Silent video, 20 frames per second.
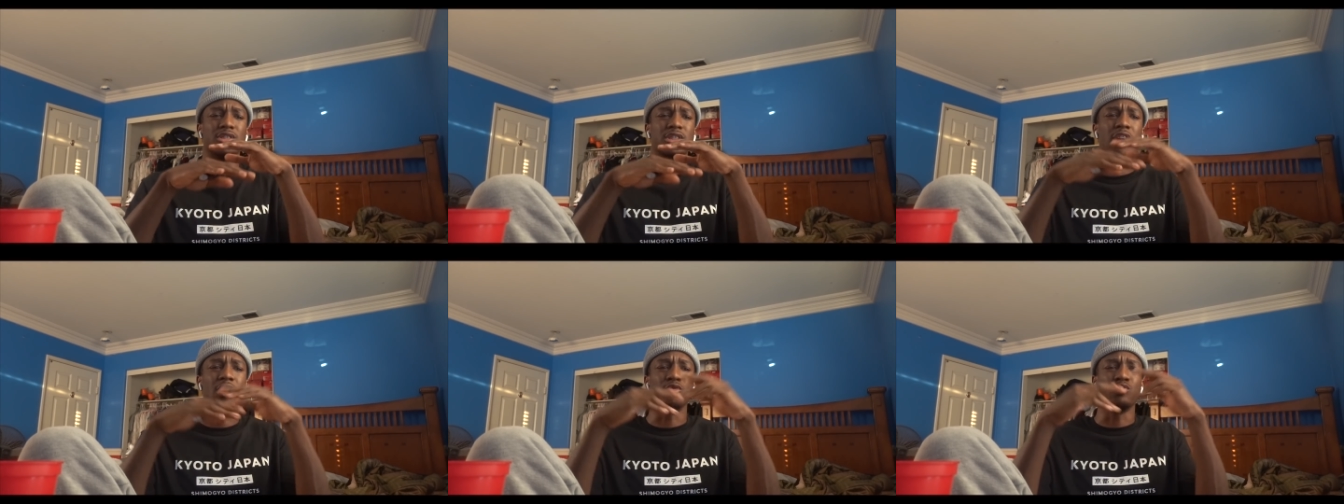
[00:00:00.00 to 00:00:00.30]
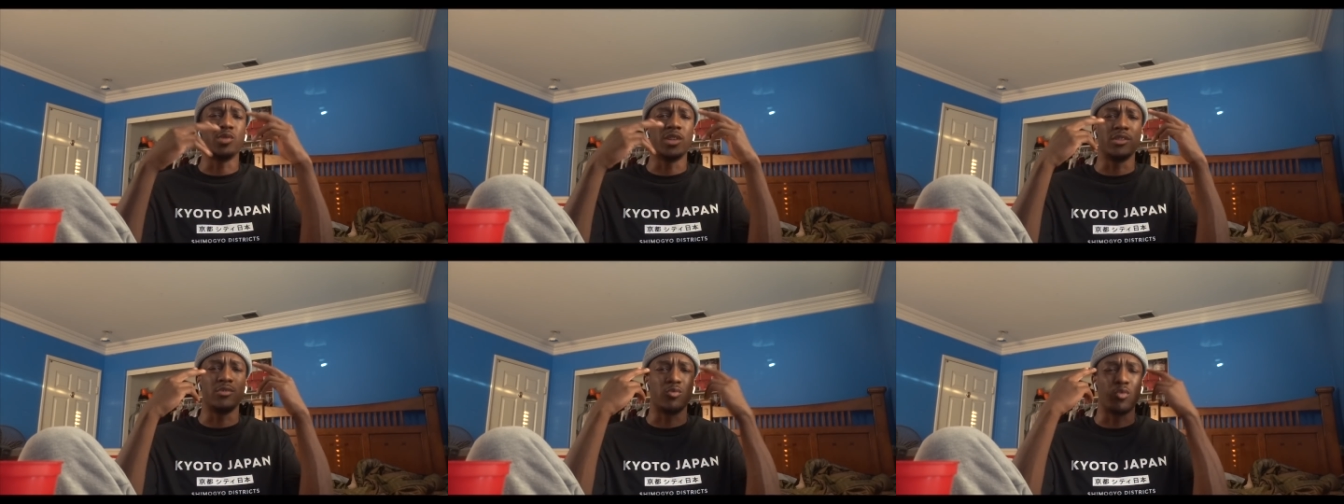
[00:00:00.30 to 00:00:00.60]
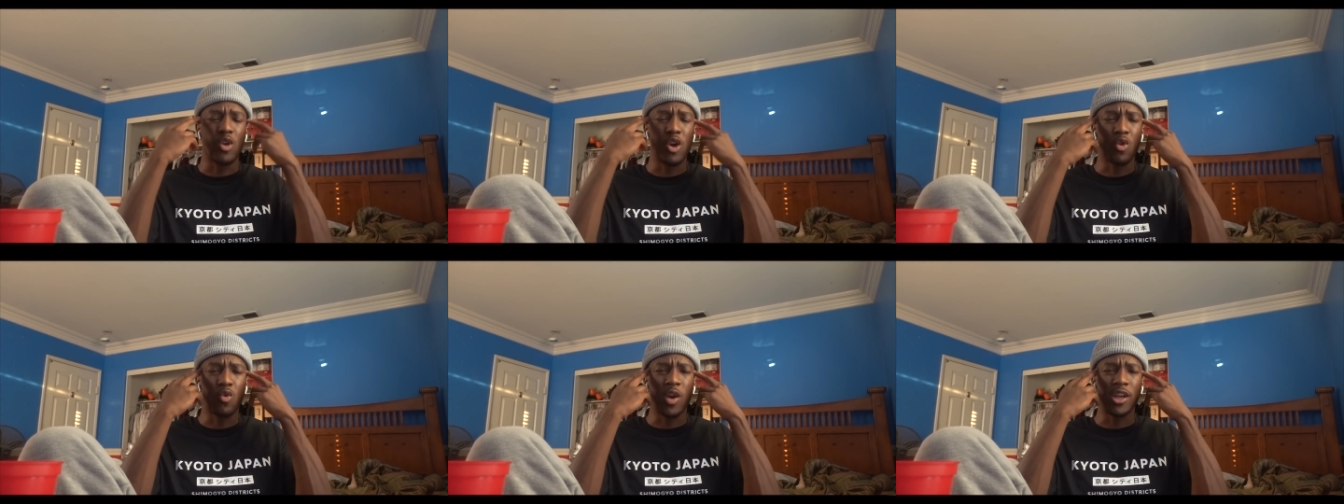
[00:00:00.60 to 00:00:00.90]
So I was really
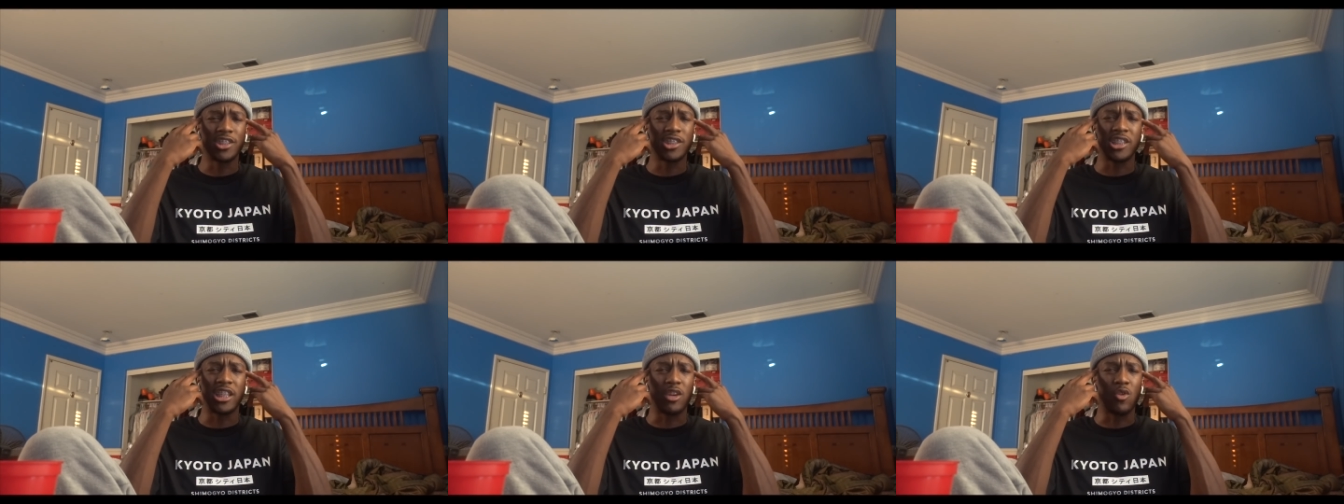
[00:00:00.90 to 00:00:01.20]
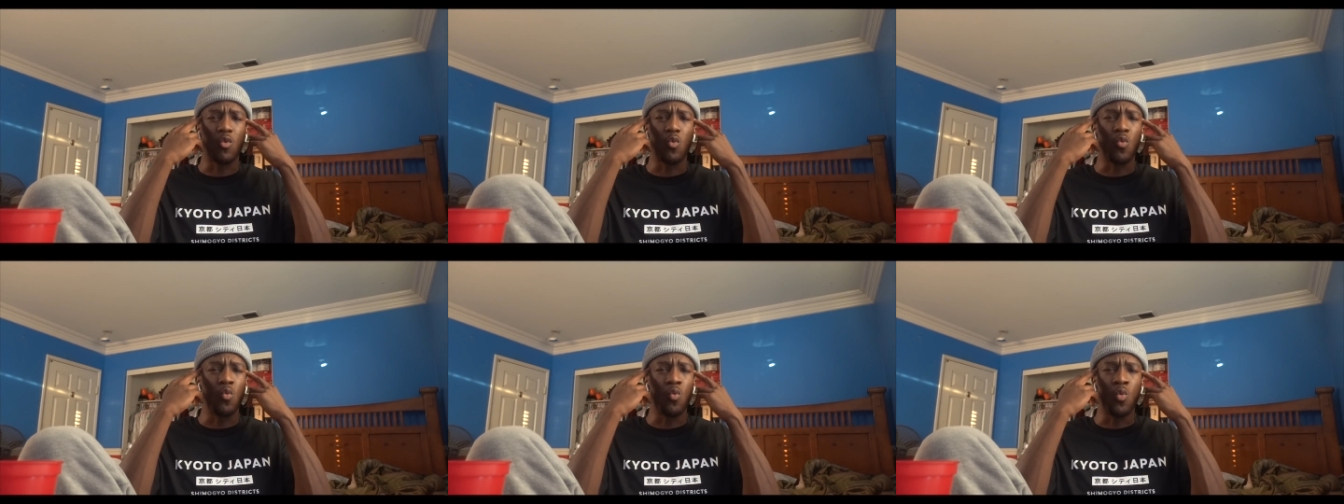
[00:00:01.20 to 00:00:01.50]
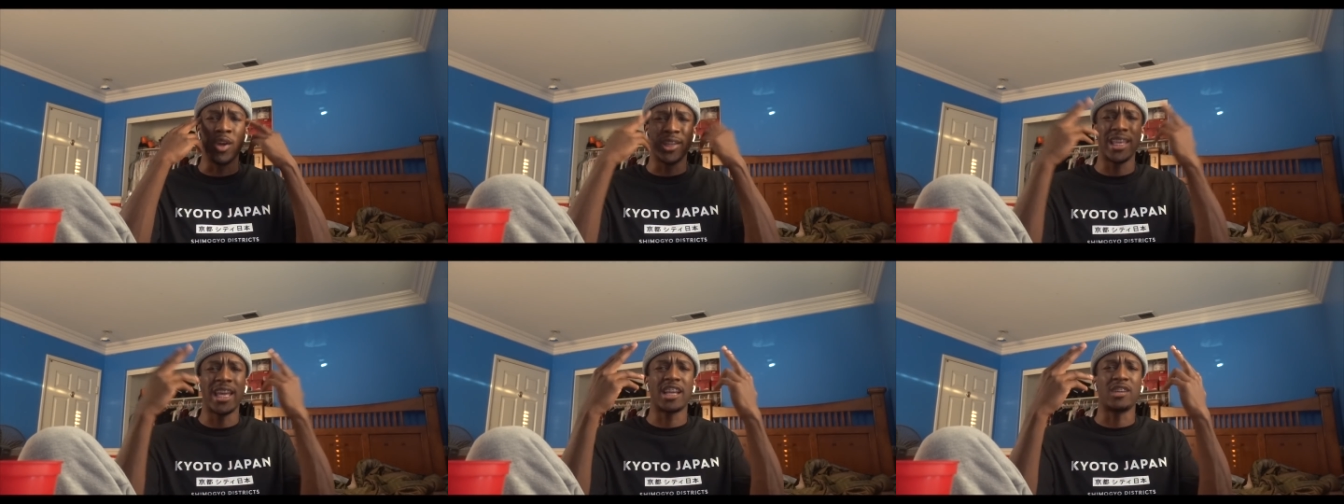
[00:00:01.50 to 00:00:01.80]
questioning
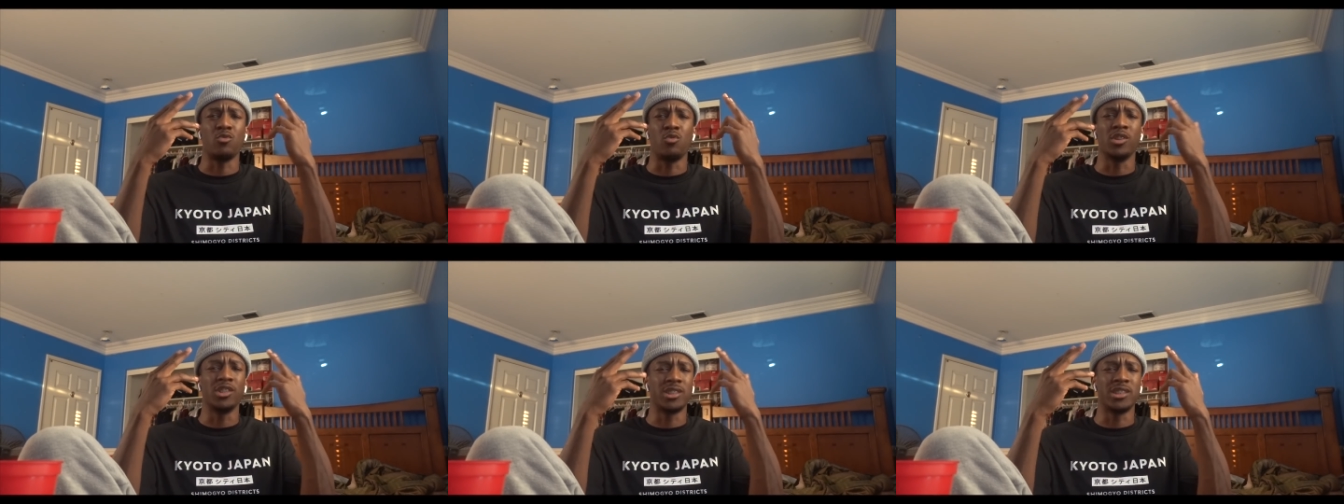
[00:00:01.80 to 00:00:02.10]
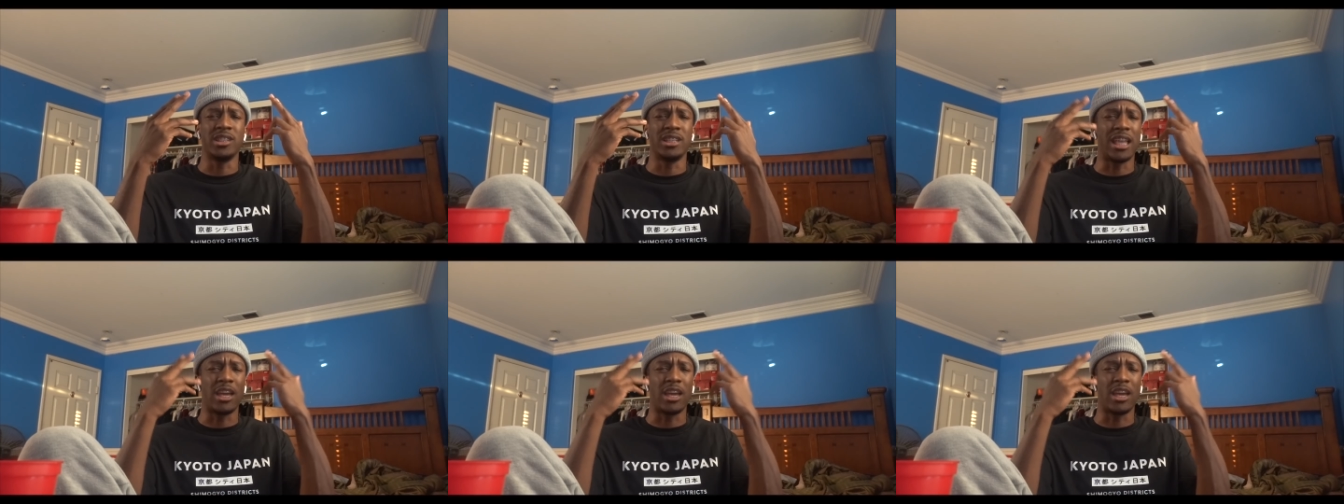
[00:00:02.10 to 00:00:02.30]
where the heck was she?